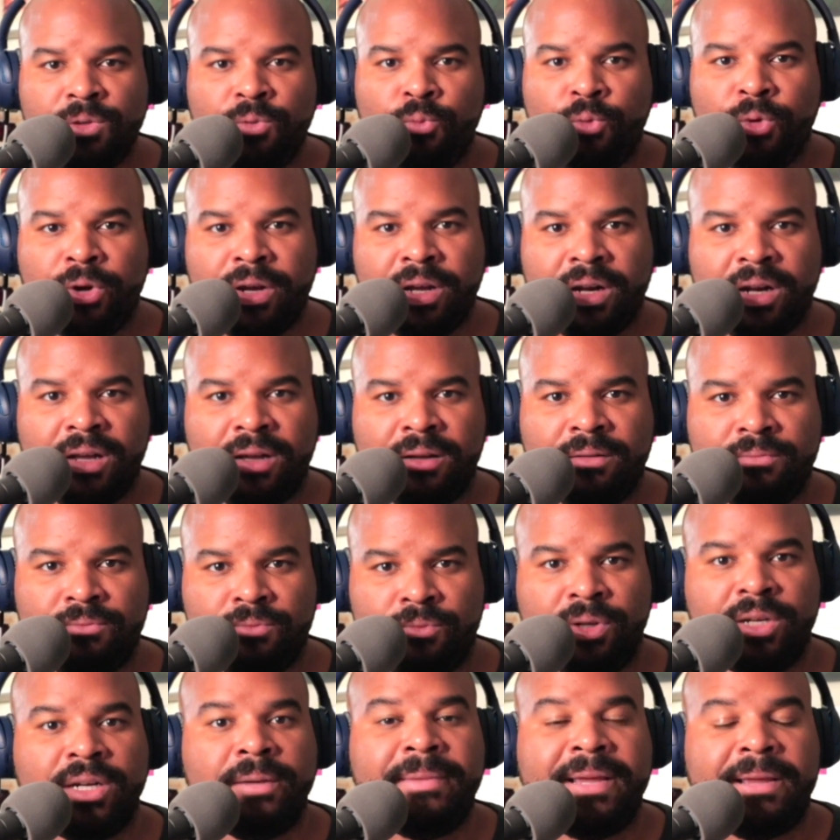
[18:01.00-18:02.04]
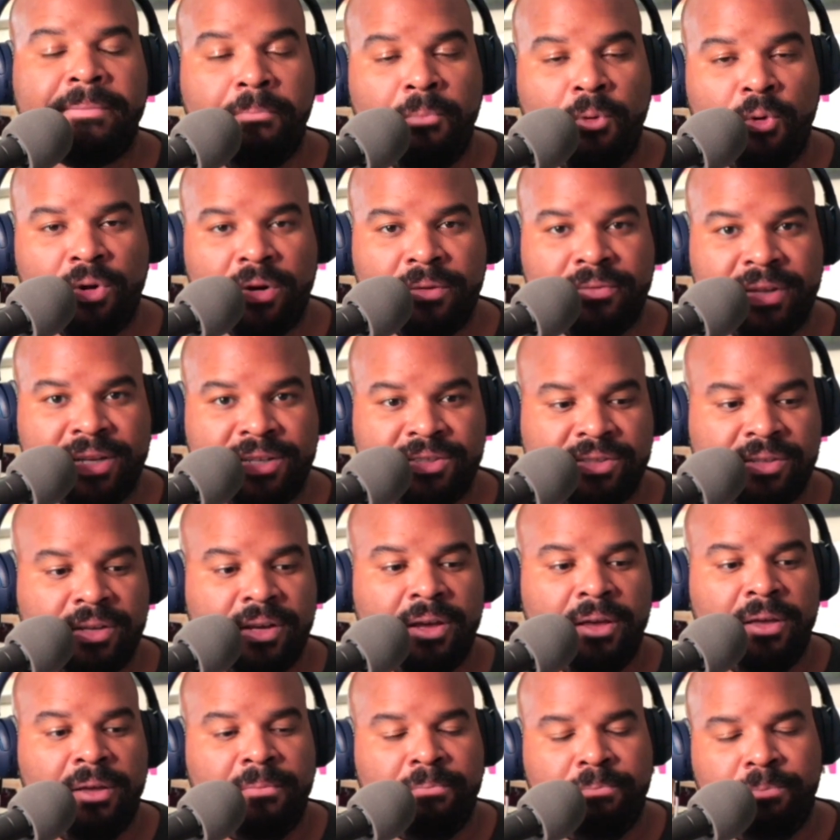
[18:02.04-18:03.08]
We're gonna make more of this,
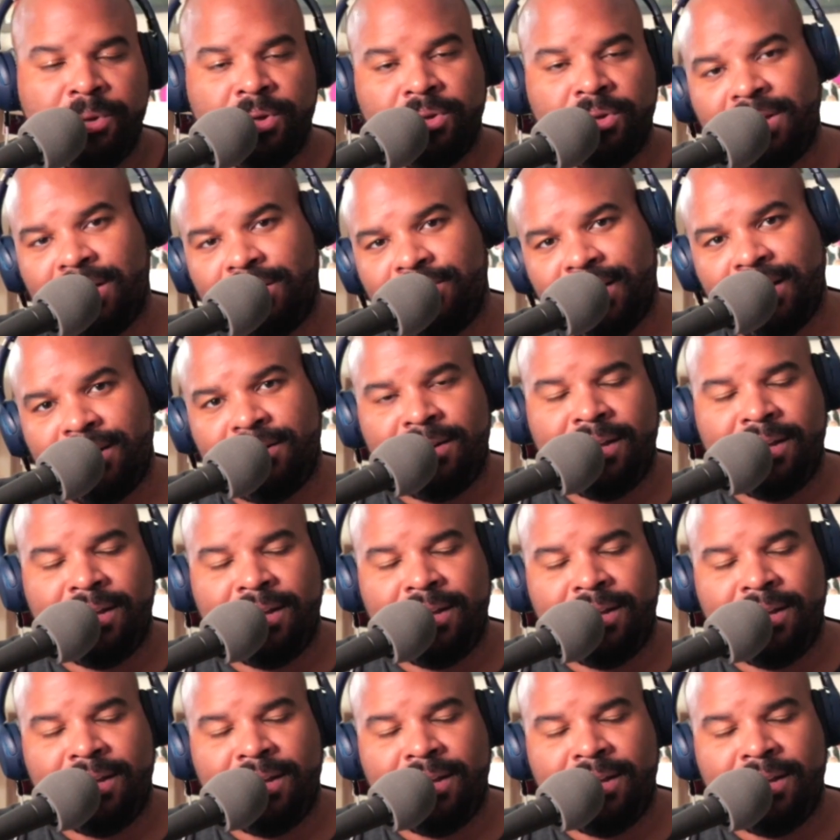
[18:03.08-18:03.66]
build out that